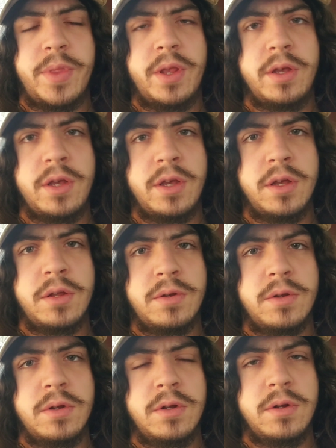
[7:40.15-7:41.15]
and
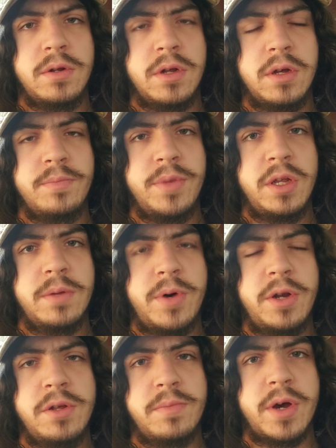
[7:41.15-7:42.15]
me and a
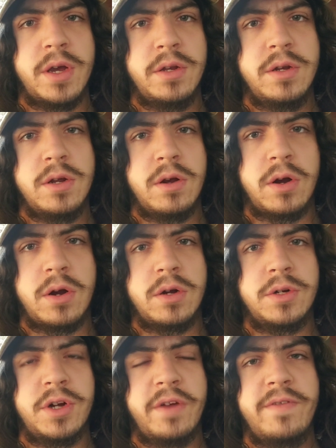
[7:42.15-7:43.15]
buddy of mine are
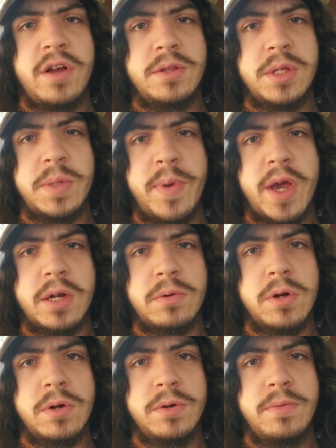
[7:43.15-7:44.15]
driving down this back
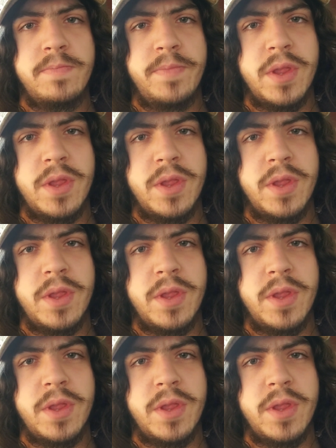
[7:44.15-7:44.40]
road,